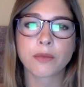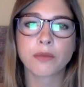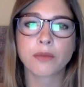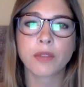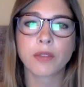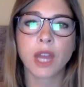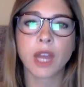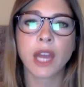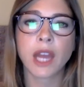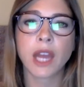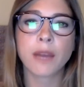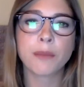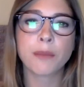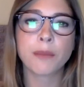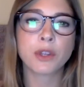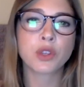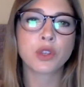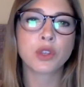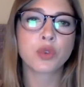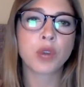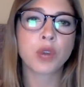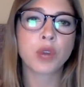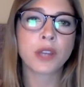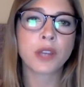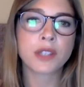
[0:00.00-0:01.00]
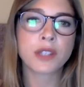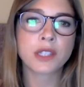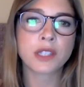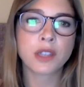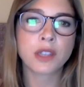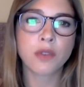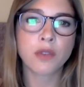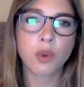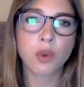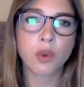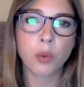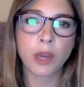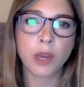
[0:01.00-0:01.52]
I am the crest of
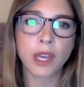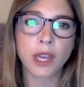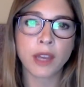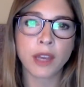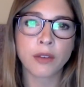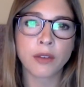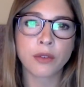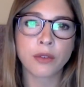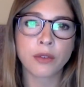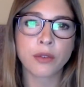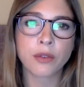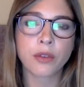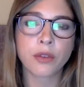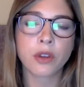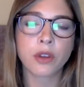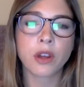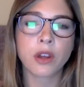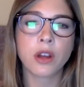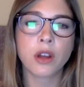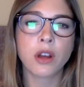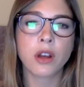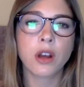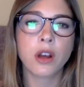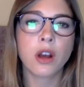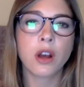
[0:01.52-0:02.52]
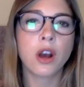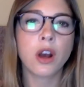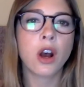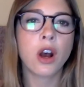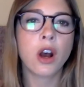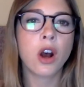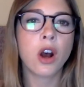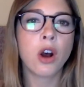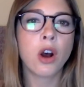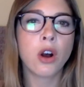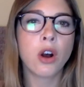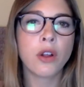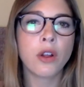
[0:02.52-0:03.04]
a wave.
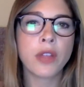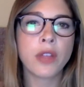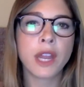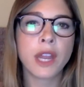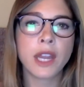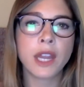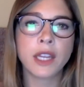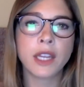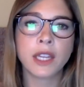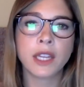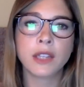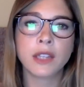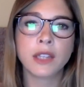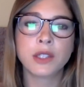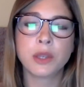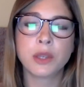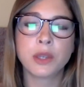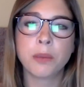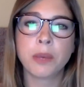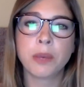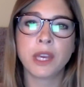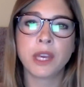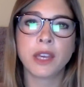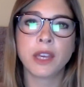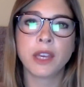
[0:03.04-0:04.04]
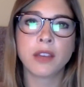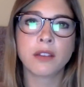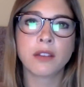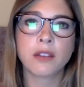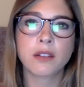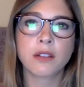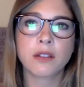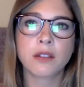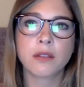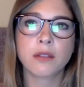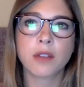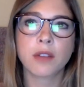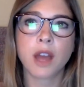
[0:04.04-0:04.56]
All that I need to be,
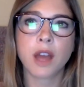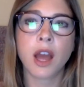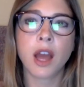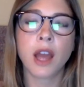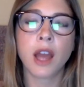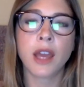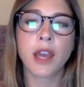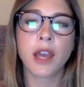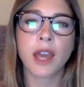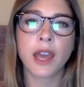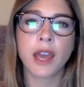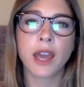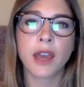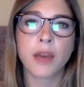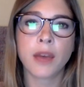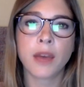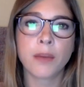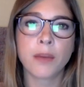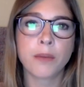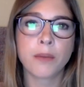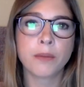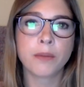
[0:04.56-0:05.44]
I am.